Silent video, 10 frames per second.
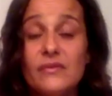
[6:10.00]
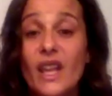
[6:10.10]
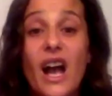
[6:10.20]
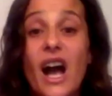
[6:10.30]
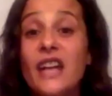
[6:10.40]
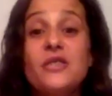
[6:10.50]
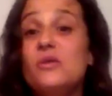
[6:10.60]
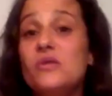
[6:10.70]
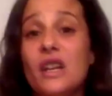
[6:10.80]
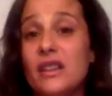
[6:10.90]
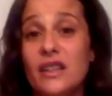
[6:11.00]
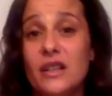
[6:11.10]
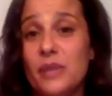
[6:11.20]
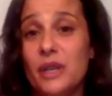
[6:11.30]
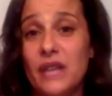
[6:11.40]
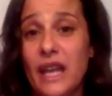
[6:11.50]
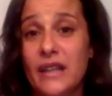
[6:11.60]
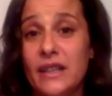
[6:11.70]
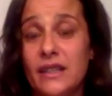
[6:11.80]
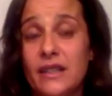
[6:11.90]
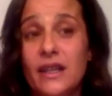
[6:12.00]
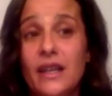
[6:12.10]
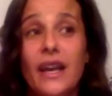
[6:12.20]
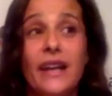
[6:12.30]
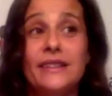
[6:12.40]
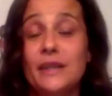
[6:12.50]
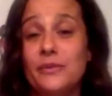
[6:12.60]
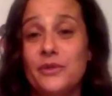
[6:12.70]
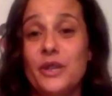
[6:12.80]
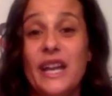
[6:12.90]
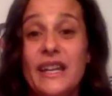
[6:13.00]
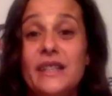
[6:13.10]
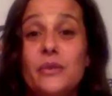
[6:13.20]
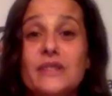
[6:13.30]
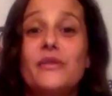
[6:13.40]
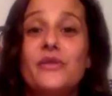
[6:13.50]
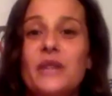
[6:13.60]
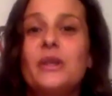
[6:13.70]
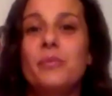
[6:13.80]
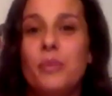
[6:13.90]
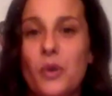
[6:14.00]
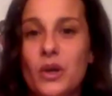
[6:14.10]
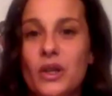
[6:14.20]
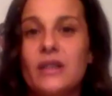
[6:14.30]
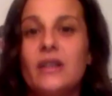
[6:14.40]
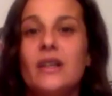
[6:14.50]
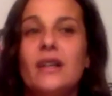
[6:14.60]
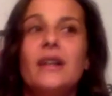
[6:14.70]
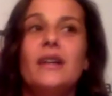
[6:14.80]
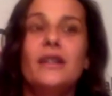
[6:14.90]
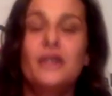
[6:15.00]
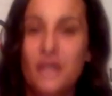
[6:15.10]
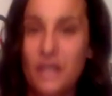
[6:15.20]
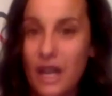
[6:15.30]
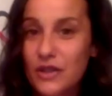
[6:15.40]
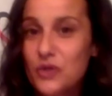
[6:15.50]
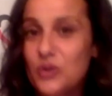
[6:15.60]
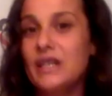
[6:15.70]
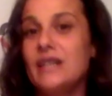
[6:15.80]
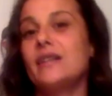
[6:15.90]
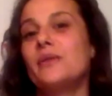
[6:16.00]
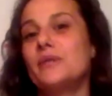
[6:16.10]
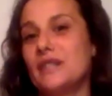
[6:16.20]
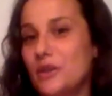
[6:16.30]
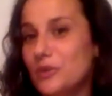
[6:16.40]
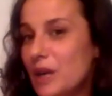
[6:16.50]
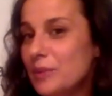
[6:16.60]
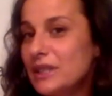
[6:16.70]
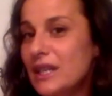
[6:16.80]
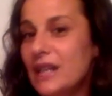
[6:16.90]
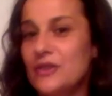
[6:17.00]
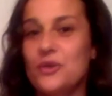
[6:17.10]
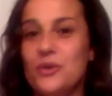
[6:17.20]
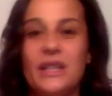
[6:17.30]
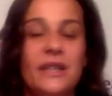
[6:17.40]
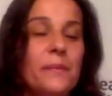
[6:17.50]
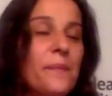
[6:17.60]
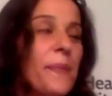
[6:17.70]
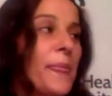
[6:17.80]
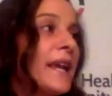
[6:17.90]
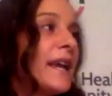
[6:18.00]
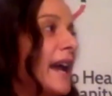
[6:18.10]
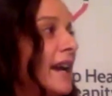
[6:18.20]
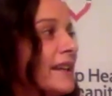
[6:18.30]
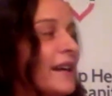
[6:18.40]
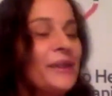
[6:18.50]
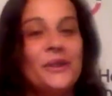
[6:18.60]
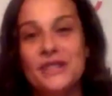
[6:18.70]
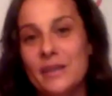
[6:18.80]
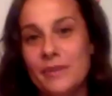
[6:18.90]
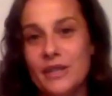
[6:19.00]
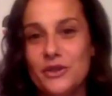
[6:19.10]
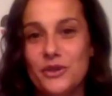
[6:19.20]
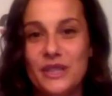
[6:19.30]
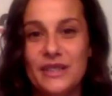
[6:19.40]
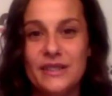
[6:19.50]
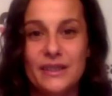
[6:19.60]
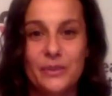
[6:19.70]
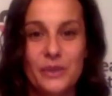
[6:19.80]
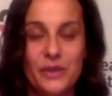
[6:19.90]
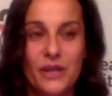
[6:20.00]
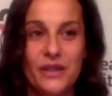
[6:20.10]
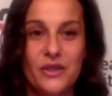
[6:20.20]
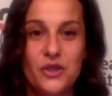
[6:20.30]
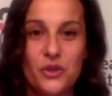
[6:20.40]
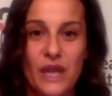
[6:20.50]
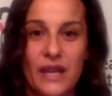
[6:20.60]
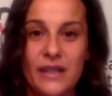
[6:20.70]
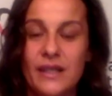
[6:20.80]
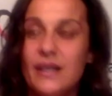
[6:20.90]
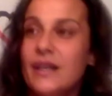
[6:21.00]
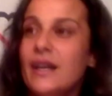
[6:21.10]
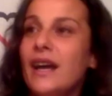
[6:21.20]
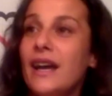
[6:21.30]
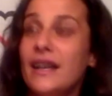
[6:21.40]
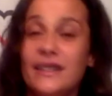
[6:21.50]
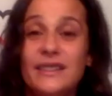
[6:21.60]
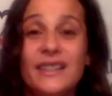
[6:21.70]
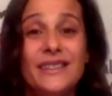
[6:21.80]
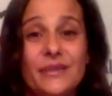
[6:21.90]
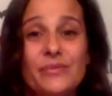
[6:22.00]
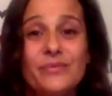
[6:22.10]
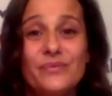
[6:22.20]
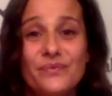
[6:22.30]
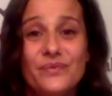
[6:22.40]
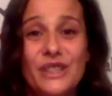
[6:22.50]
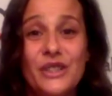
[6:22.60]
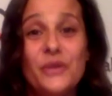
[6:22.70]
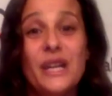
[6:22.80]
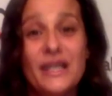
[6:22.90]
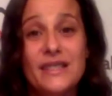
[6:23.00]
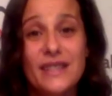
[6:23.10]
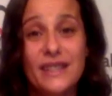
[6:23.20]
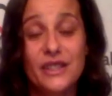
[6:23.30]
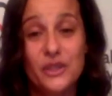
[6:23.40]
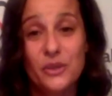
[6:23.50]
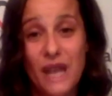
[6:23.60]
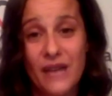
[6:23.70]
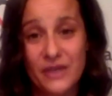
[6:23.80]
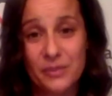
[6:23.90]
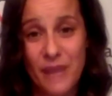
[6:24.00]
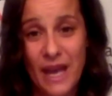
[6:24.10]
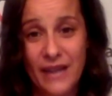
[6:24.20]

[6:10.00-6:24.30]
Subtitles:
I knew nothing about Haiti, except for Haiti was a very poor country. It was a corrupt country. And I looked at my students, and we were on the train, and I said, you guys think you have it bad.